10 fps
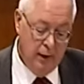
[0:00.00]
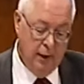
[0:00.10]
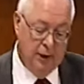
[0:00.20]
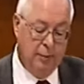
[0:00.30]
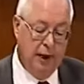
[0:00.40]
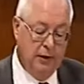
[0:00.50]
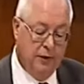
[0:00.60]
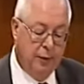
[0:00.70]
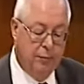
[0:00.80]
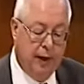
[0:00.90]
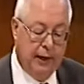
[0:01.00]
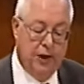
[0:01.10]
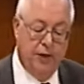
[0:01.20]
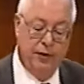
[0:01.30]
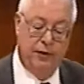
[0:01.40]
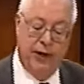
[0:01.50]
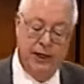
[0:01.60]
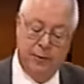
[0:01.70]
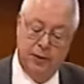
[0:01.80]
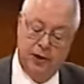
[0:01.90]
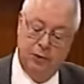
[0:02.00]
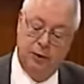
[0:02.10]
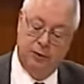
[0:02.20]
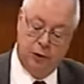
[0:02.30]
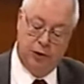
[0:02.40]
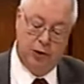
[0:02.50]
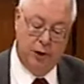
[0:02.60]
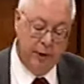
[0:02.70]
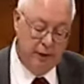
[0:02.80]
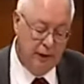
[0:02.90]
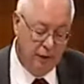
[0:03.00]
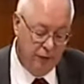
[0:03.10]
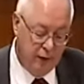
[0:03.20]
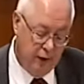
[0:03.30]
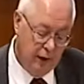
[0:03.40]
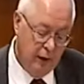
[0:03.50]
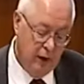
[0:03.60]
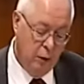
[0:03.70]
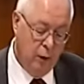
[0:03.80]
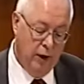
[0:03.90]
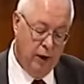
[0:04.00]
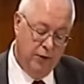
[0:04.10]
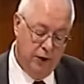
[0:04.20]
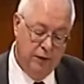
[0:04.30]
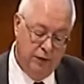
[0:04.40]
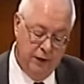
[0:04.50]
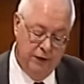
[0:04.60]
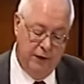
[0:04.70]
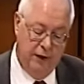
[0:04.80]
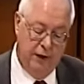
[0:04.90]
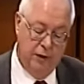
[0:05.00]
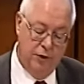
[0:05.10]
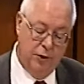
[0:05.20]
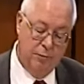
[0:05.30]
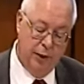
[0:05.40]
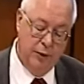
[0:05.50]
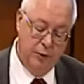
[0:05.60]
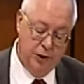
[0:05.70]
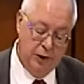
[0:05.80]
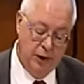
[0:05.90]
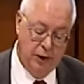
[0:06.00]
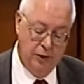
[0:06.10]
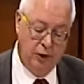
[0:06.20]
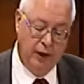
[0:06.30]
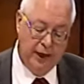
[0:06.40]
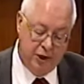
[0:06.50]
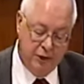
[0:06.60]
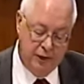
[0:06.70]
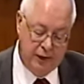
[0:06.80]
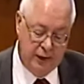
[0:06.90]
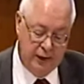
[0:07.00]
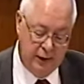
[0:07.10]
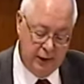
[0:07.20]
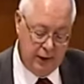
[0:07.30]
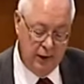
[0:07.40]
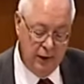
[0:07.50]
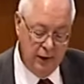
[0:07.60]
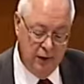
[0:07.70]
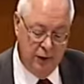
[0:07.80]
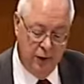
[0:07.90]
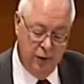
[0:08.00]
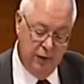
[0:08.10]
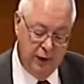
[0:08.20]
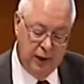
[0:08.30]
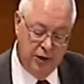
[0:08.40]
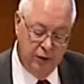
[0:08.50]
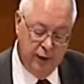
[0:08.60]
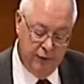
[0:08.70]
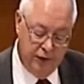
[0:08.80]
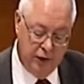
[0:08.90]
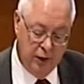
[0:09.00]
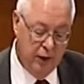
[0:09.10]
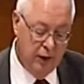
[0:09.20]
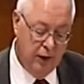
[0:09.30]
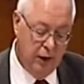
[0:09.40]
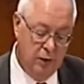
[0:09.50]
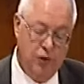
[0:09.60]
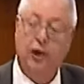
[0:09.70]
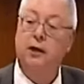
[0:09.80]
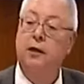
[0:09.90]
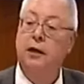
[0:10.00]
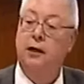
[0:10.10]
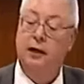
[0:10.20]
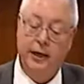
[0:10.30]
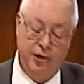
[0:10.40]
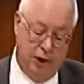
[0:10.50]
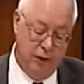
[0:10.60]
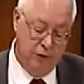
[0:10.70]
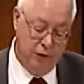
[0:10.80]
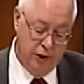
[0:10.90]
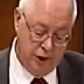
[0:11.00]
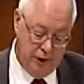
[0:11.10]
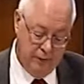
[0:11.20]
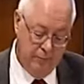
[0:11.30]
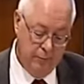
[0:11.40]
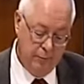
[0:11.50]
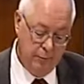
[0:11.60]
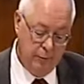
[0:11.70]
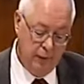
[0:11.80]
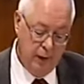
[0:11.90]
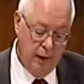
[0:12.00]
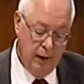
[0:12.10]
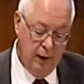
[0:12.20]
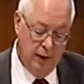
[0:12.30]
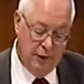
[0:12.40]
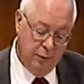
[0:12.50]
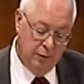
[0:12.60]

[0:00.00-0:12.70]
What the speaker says: As part of our package of investments, we have also committed a further £150,000 to leisure facilities through the East Renfrewshire Culture and Leisure Trust. This will